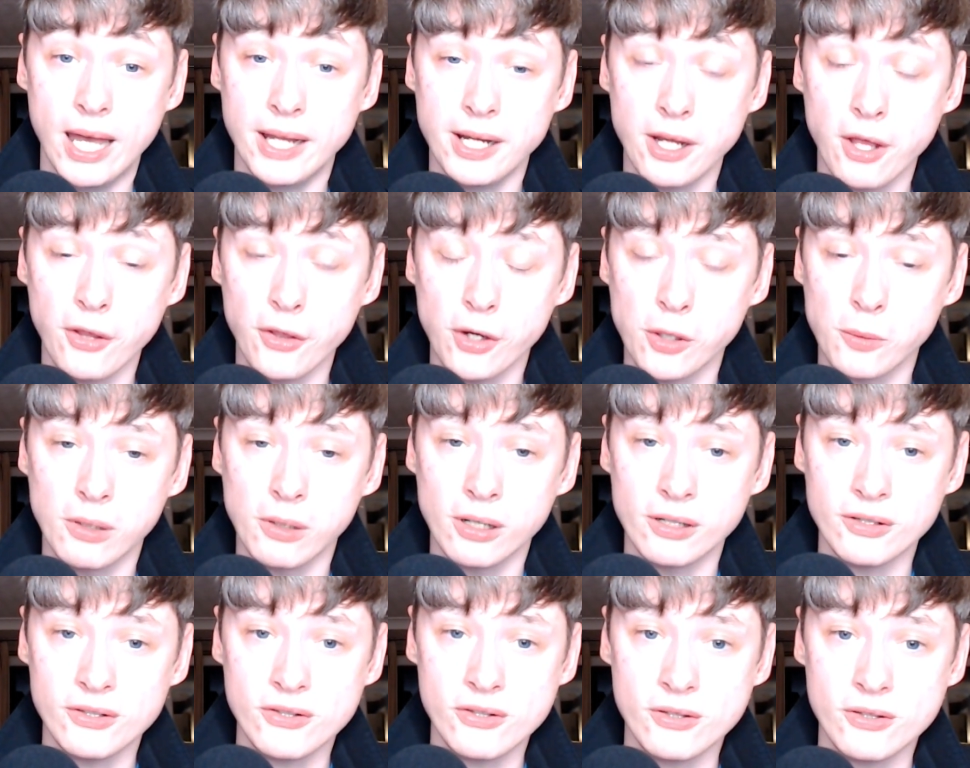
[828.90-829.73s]
In other
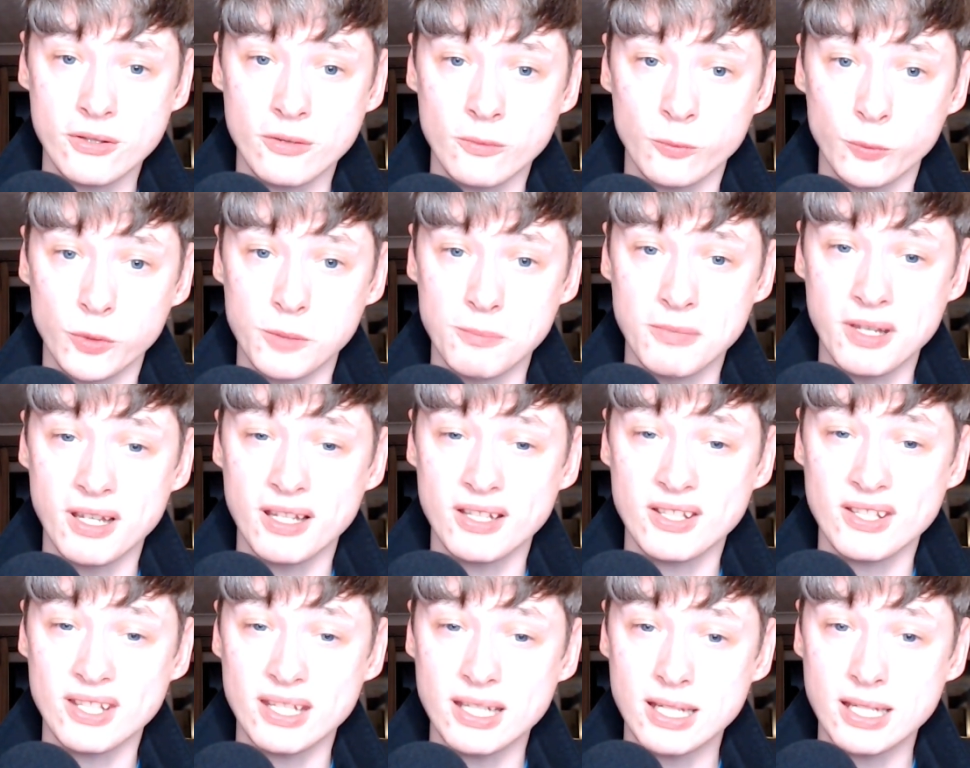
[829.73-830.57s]
words, we
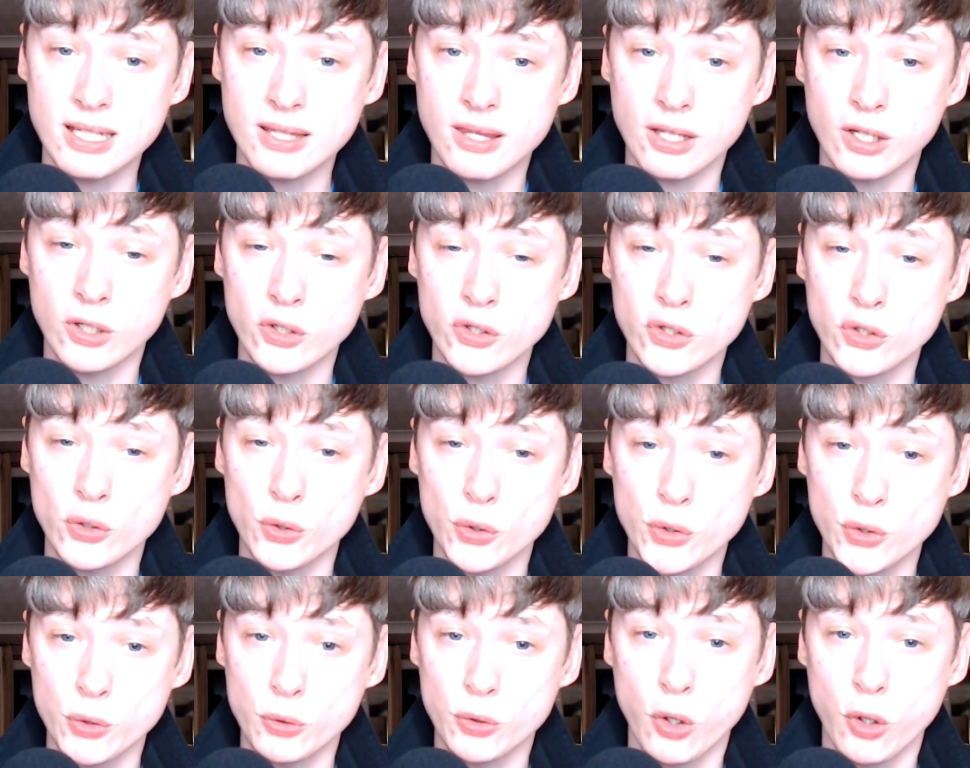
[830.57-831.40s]
may see the
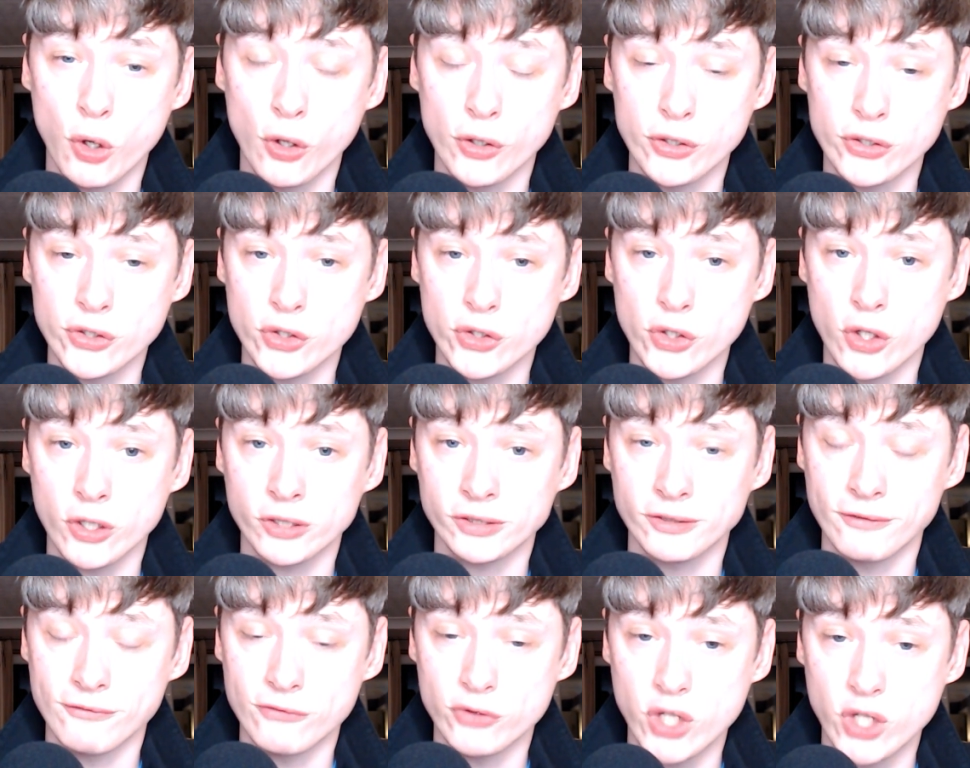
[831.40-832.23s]
social
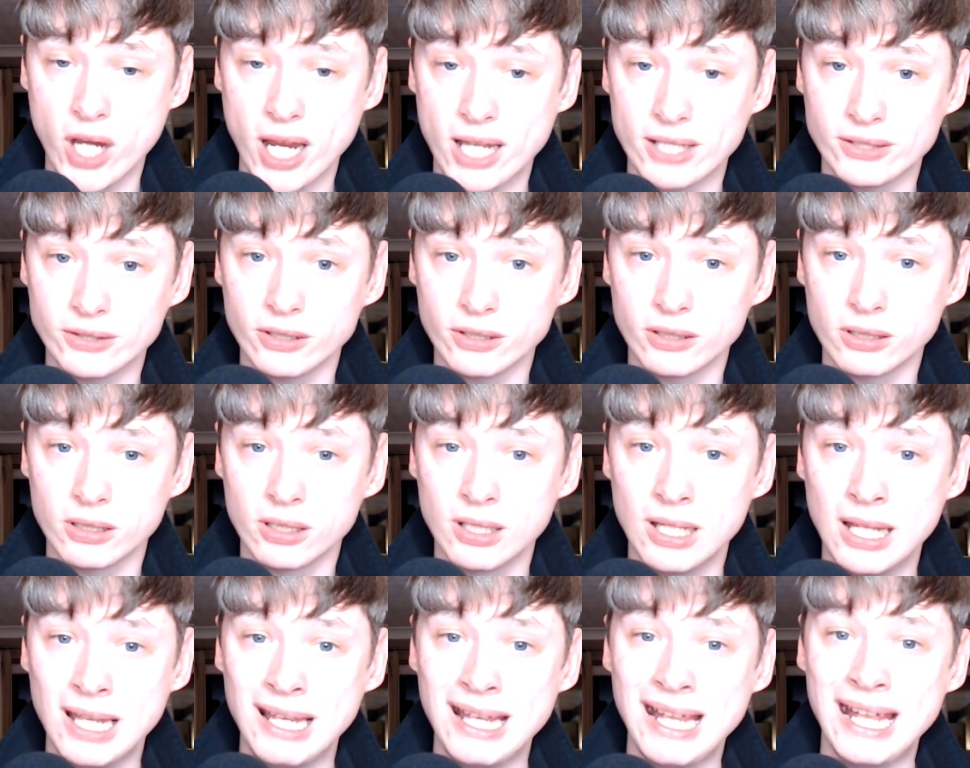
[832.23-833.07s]
construct of gender
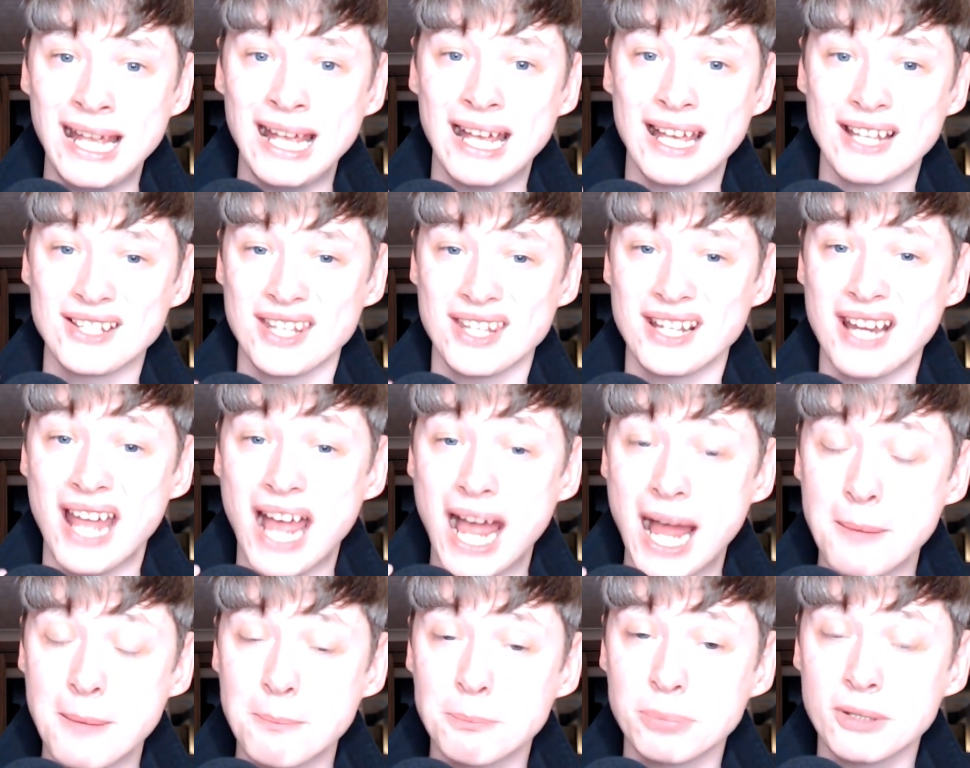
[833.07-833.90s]
as an
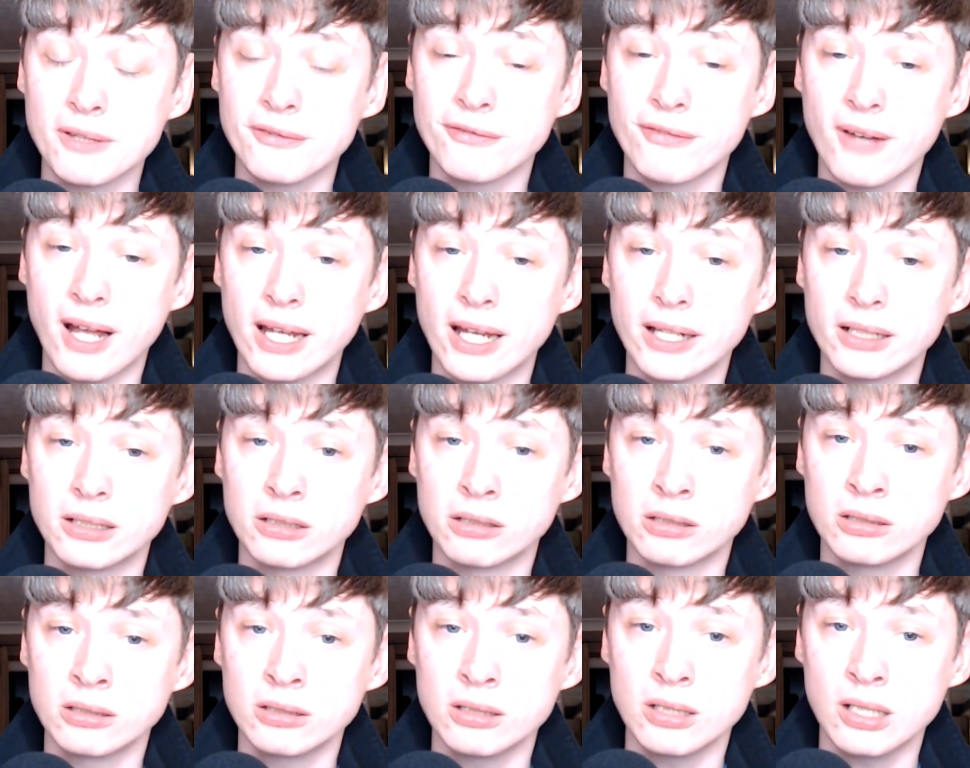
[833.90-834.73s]

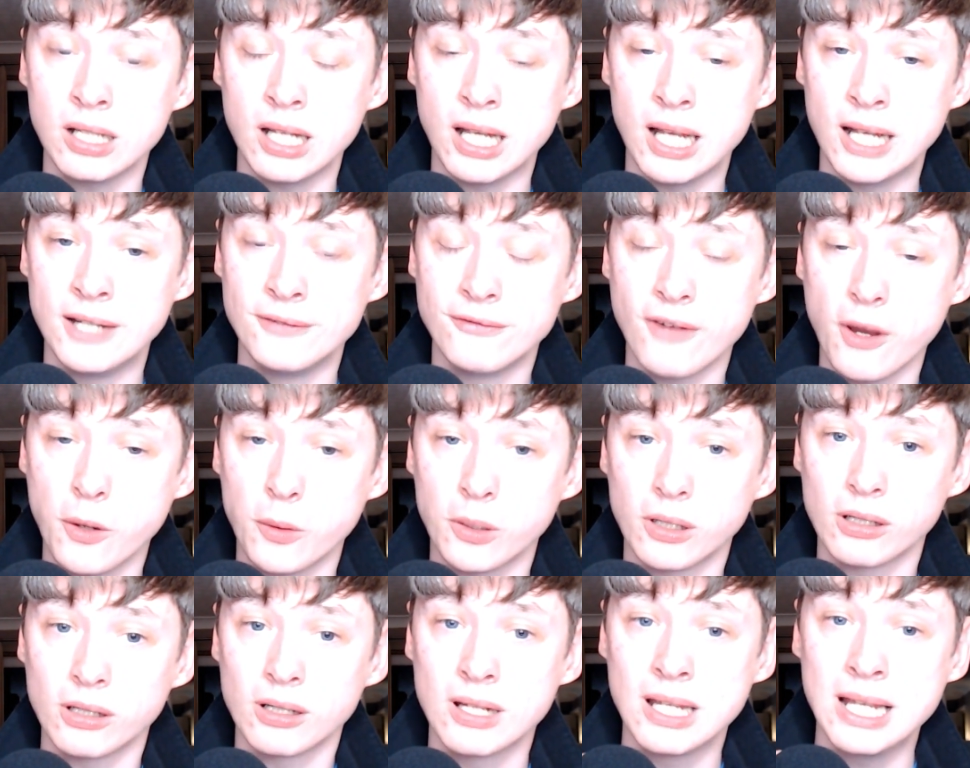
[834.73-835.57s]
amplifier of
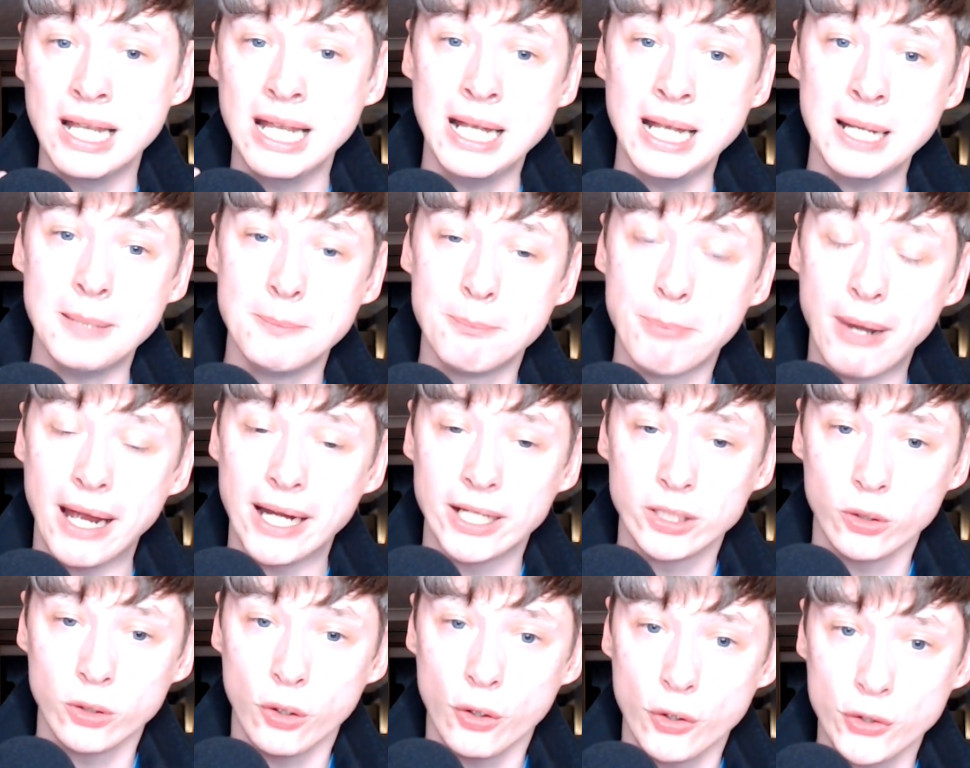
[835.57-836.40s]
our
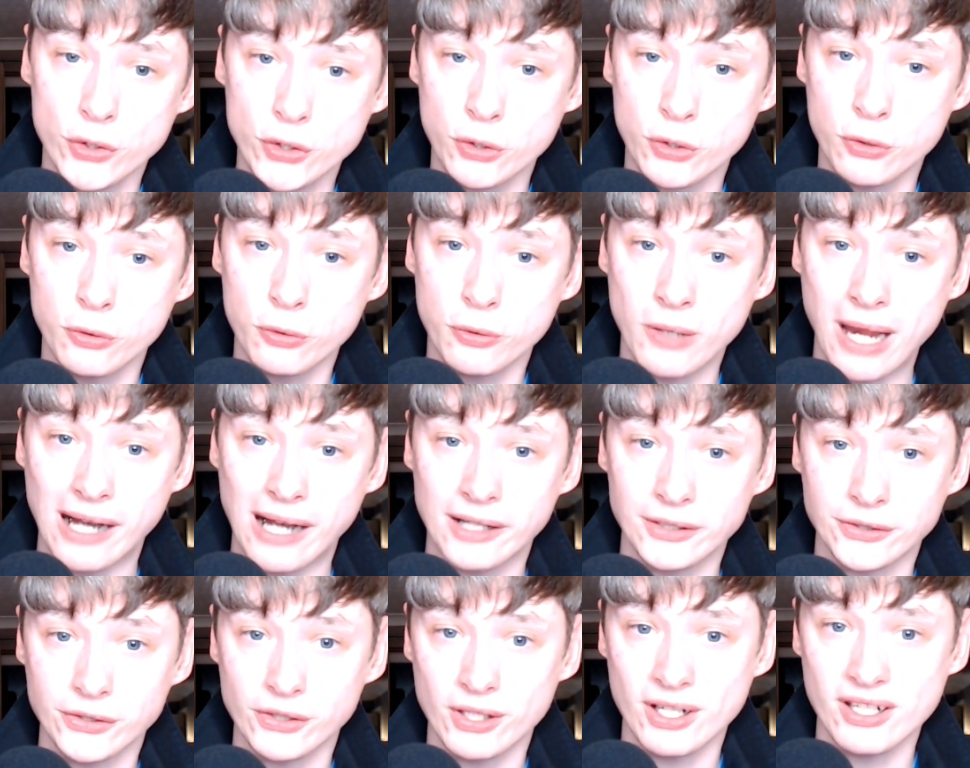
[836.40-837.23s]
biological
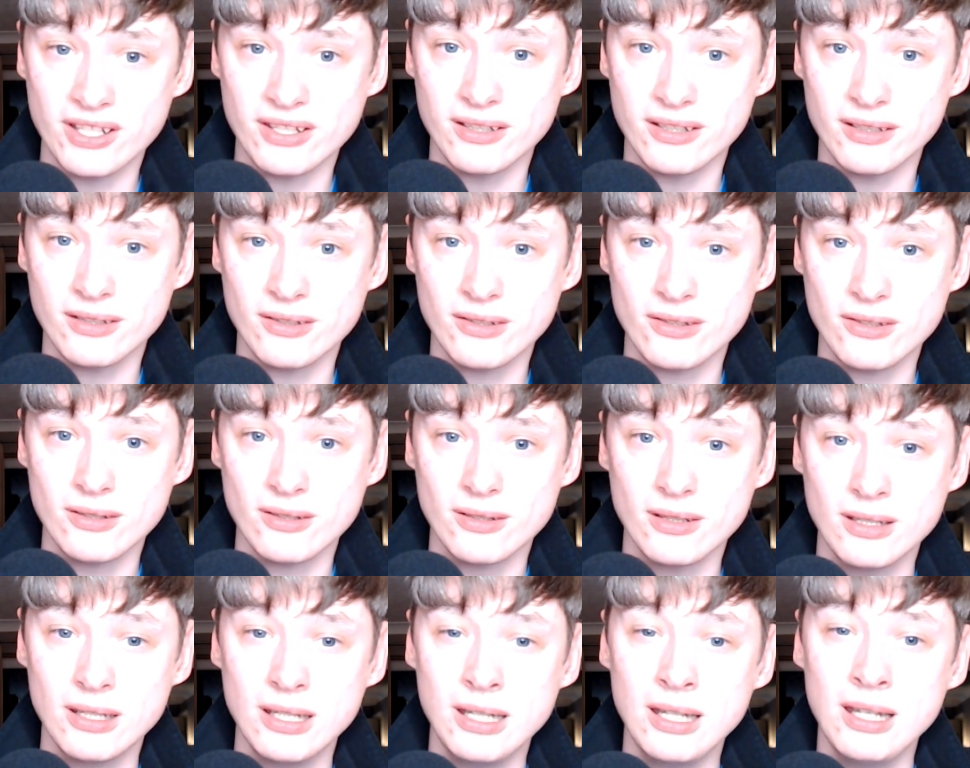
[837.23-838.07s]
characteristics,